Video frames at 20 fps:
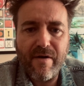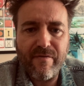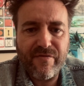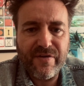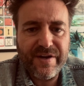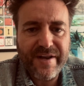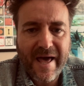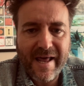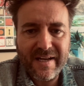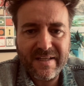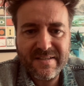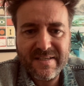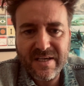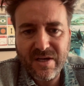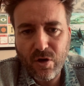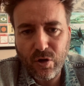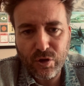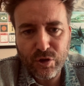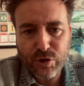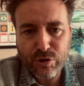venality
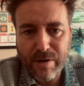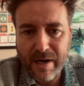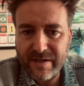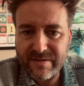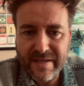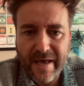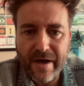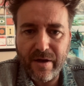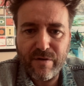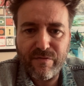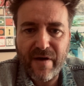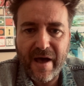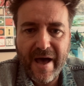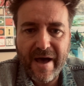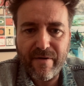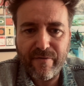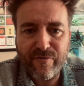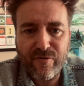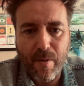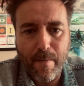contract out of
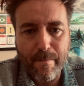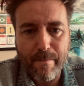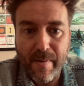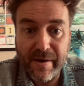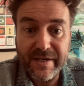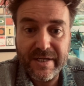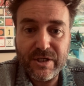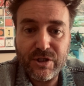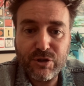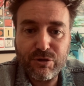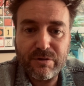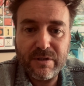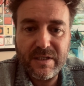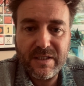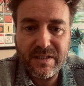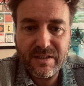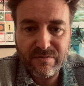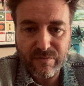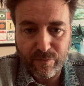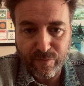hat from money
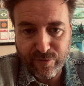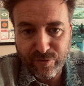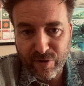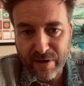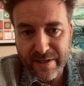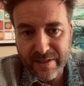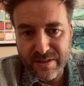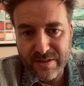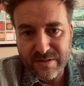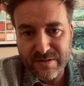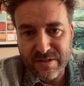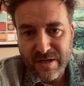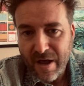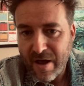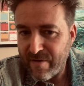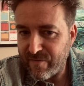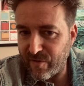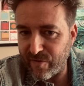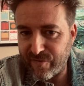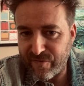trees from friends
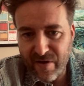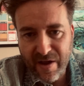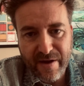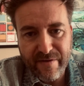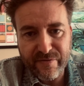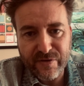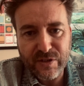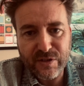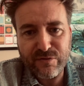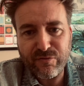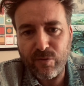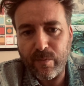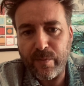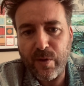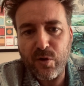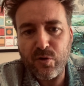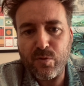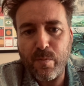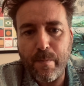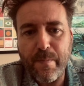for favours from
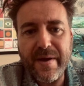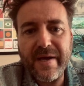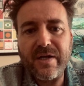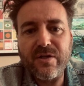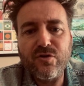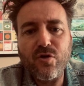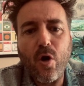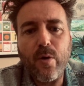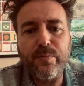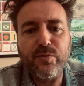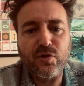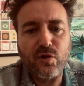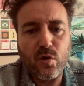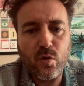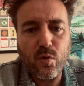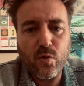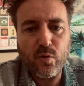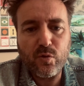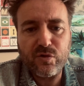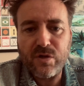those big top
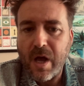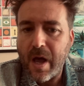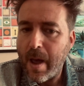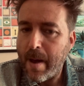schools,